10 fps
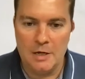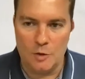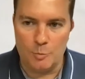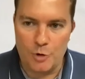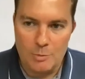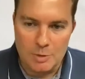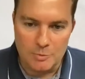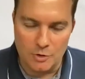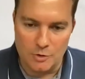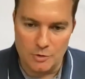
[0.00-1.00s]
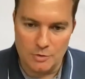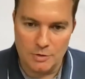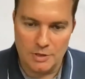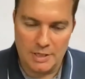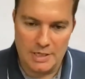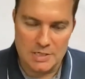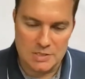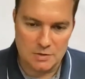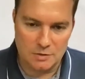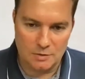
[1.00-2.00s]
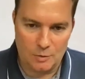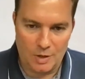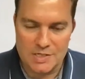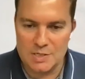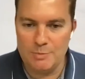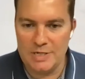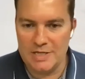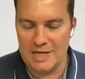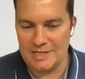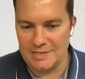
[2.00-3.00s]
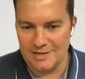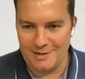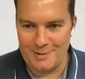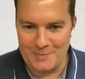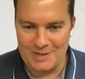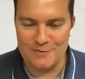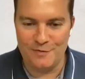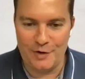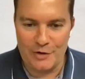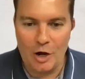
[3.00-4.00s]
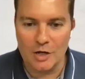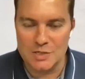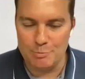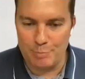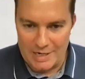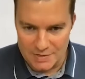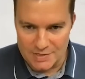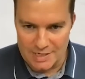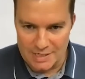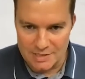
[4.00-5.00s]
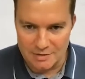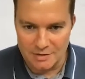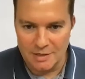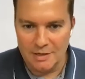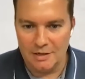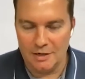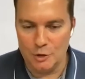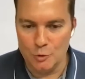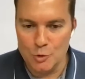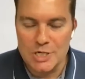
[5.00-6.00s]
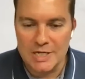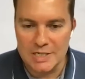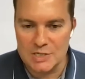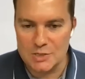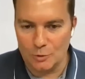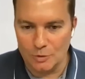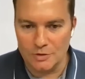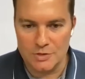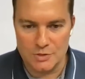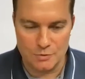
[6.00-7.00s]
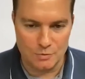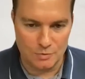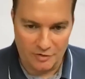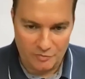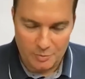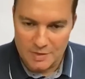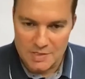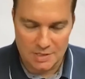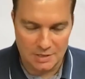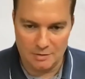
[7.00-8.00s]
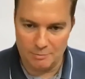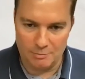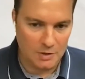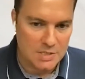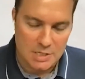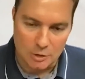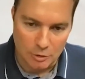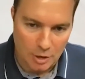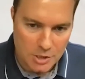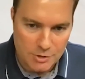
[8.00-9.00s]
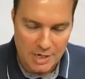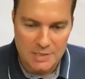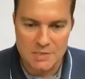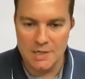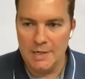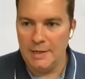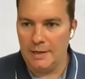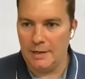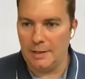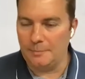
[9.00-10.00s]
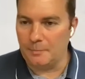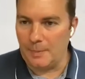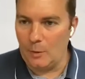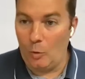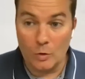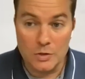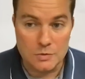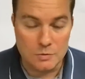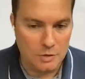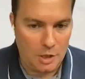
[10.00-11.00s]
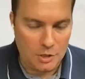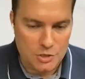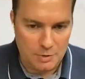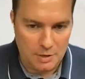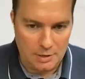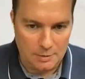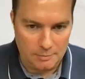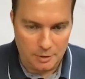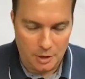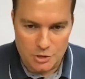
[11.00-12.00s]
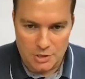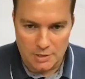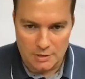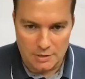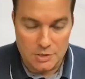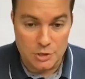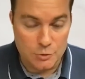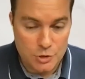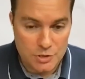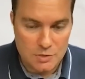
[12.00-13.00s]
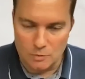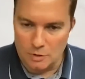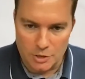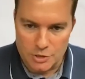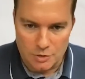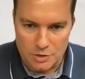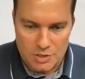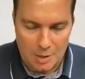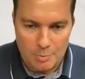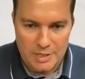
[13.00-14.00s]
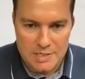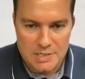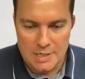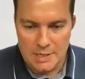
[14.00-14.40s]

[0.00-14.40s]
The problem though is quite simply that it's very hard to buy this data. Usually it's sold to governments in multi-year contracts, or to large institutions or large companies,